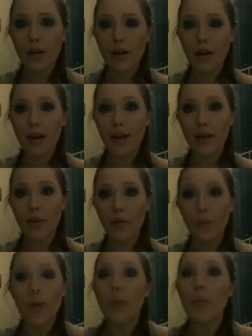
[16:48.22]
like,
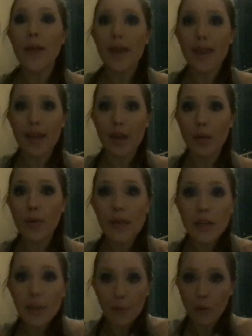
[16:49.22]
we're here, we
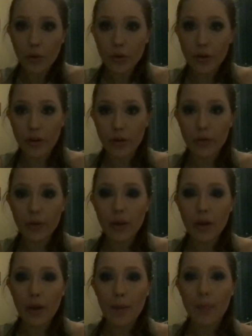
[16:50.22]
support you,
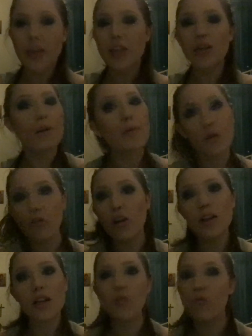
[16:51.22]
but it's coming
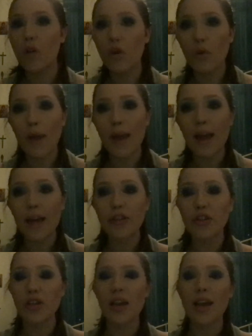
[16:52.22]
across in the wrong way, and it's
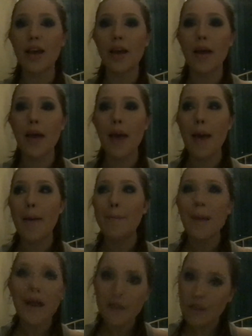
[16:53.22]
just like a
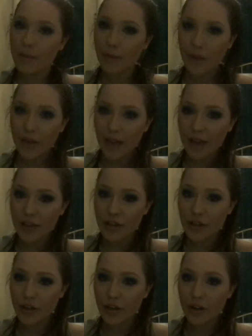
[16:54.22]
bad
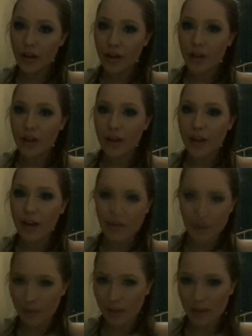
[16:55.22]
communication, if
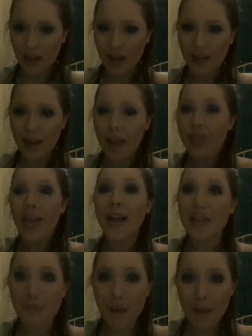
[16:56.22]
that makes sense.
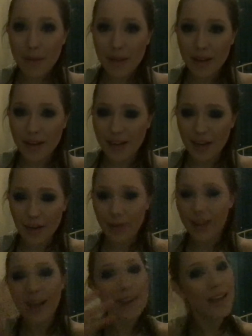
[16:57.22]
That's my opinions anyway.
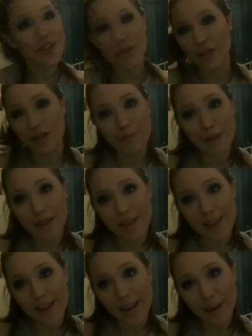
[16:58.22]
That's just me
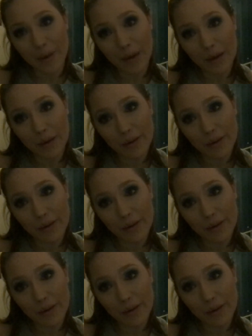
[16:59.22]
thinking out loud.